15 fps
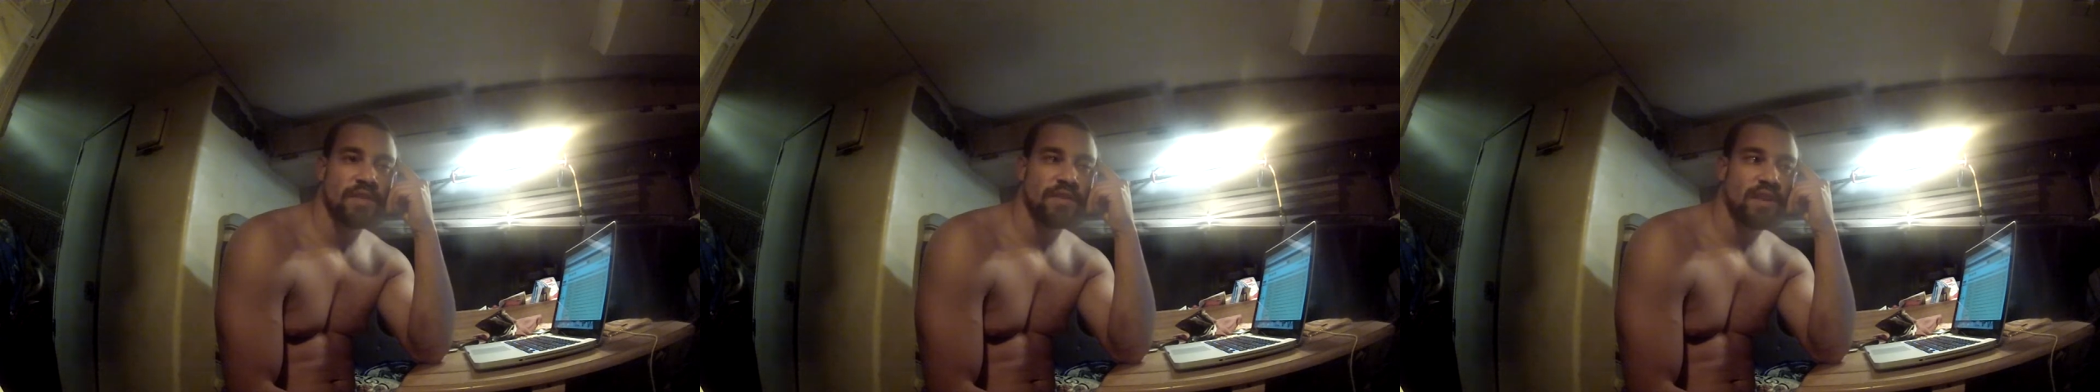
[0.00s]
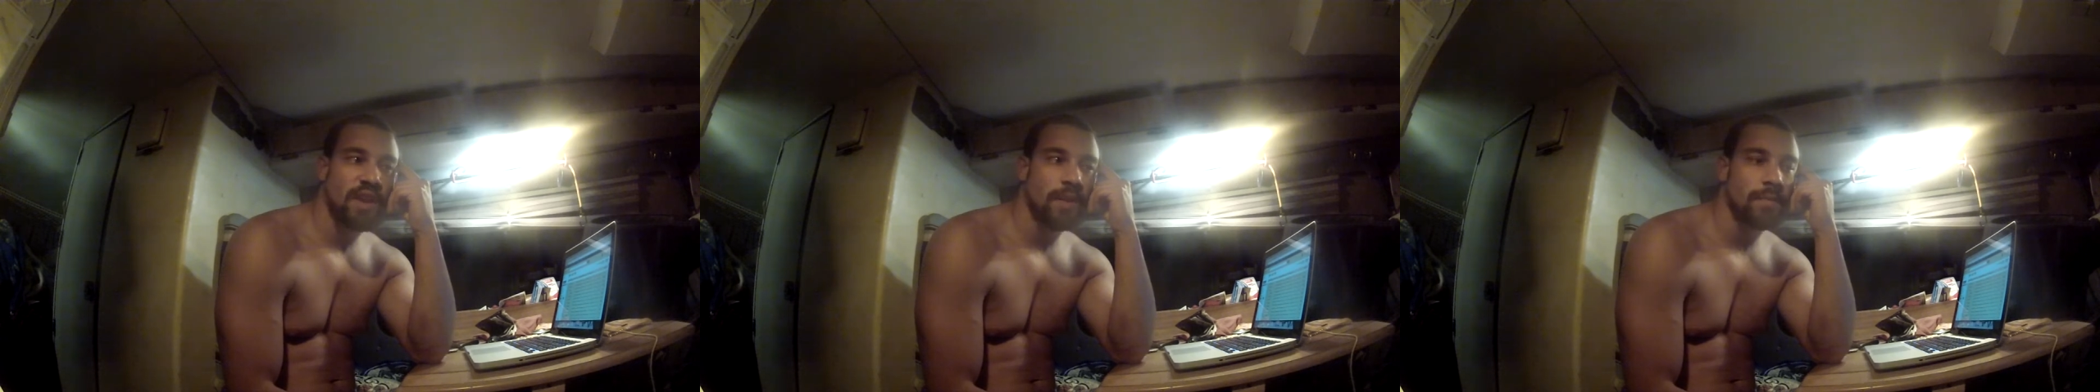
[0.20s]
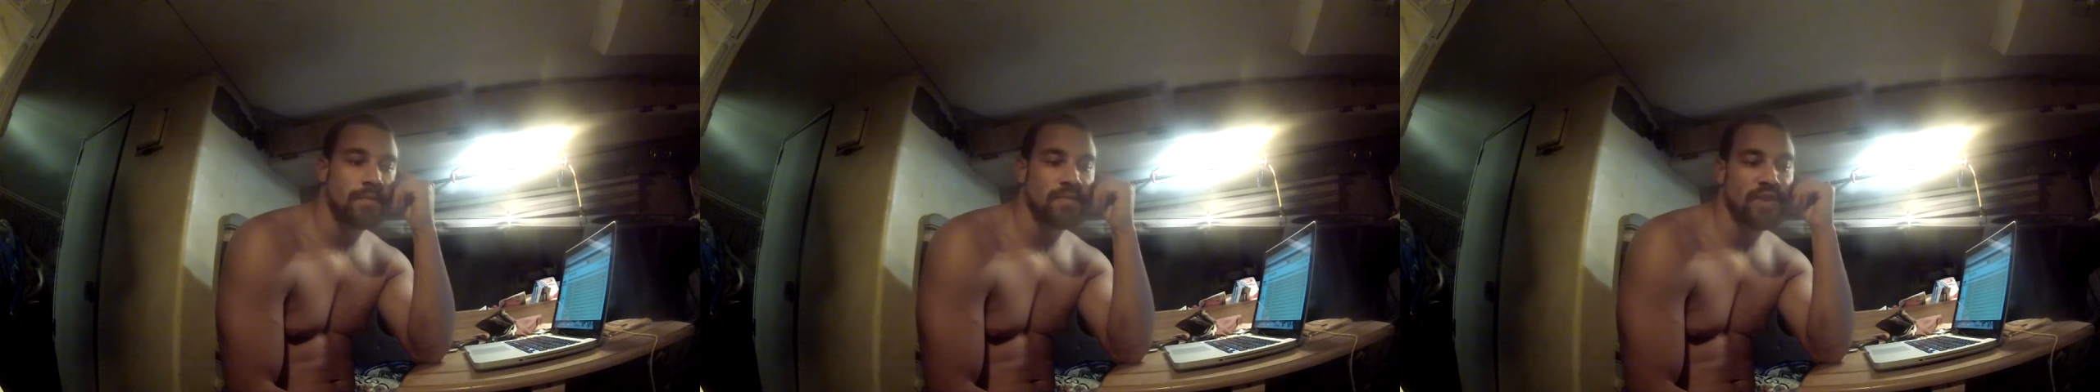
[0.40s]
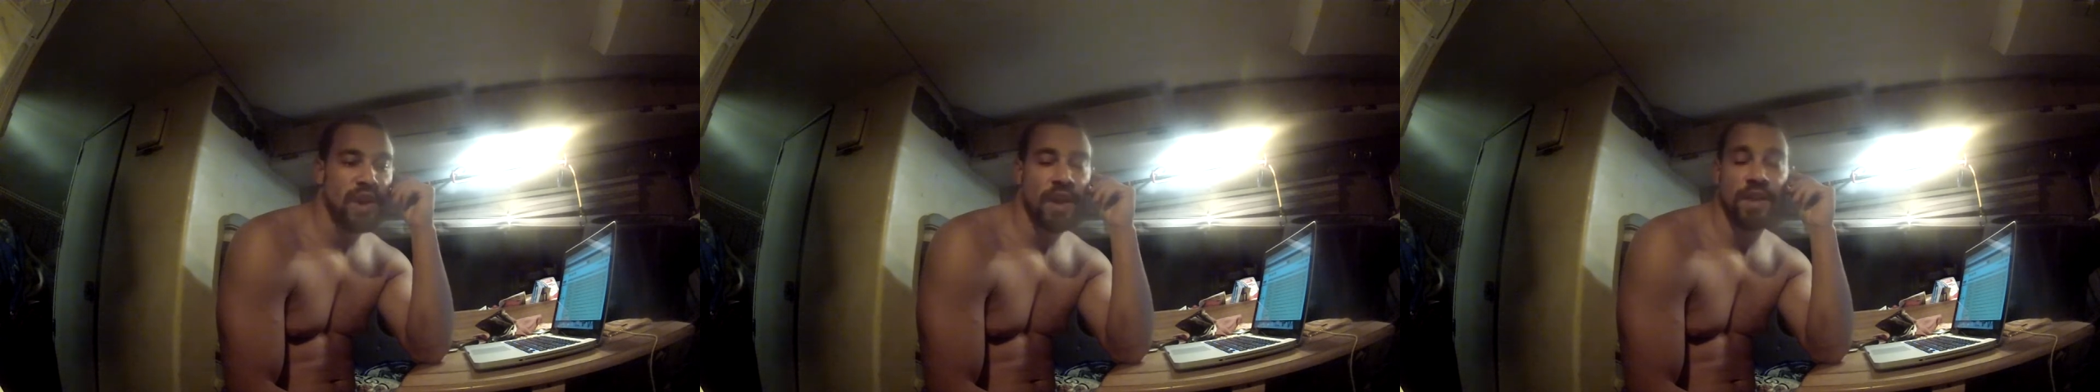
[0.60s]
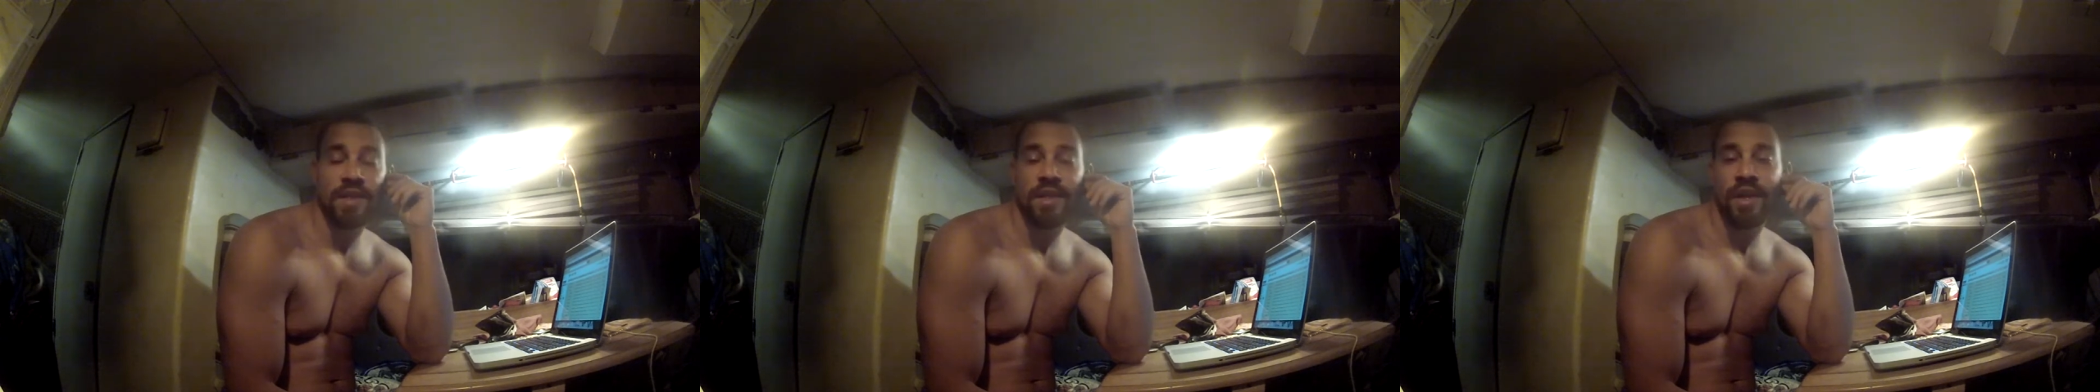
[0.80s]
in shape,
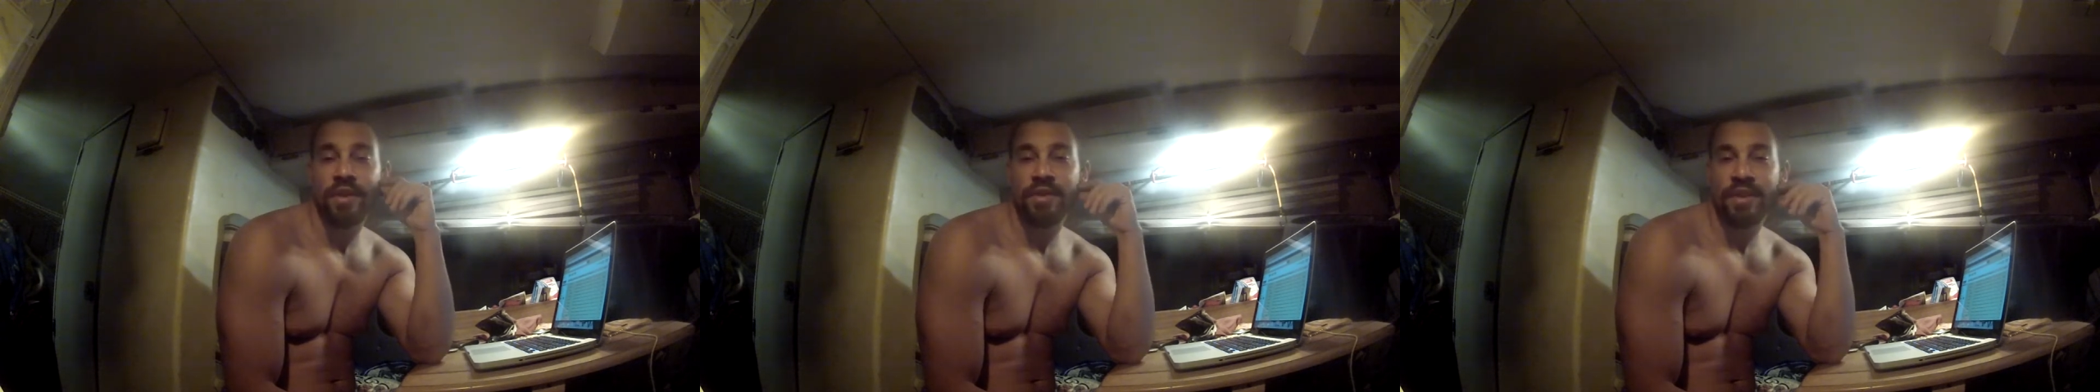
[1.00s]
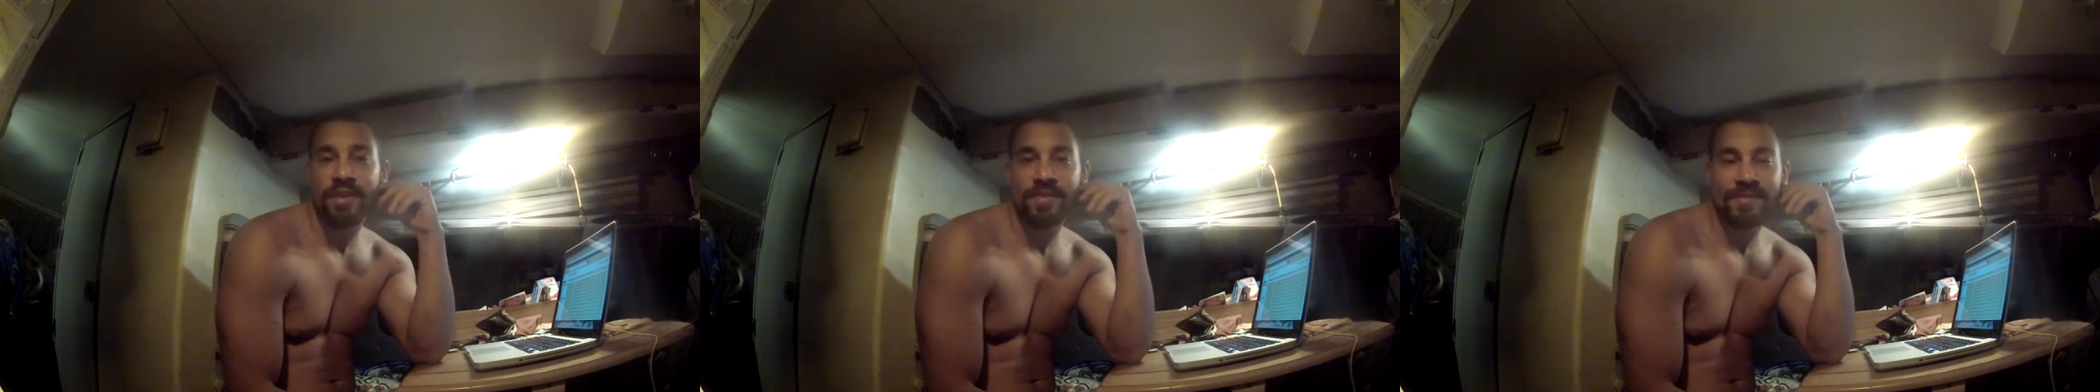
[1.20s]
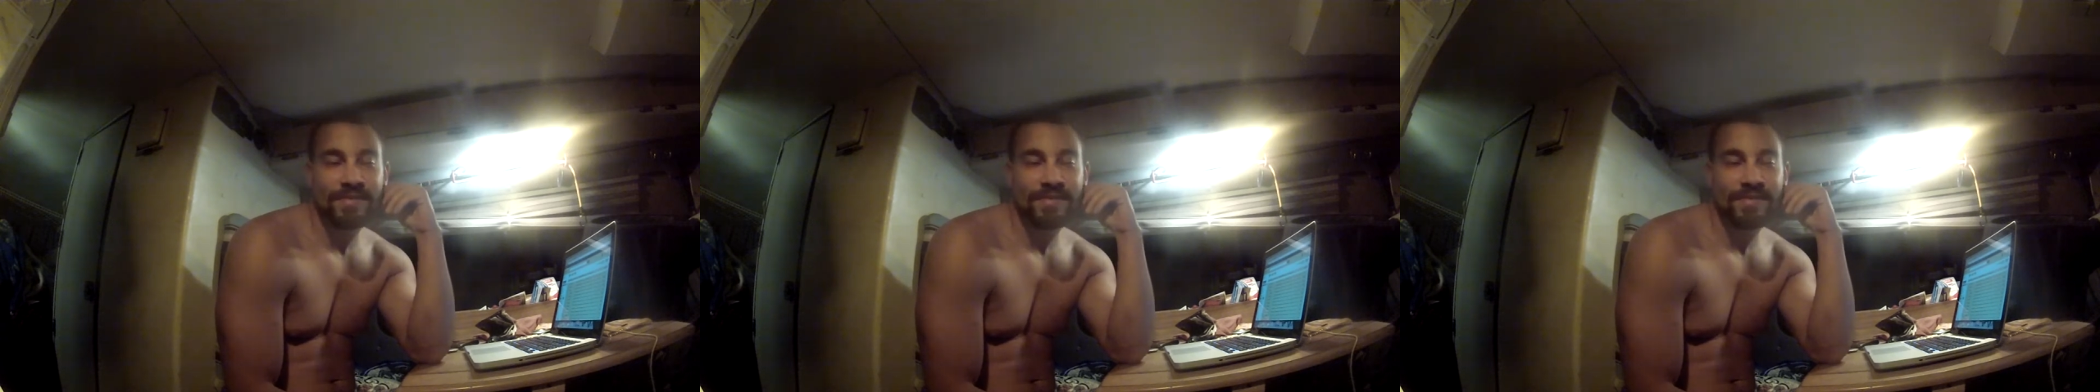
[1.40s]
trying to eat healthy.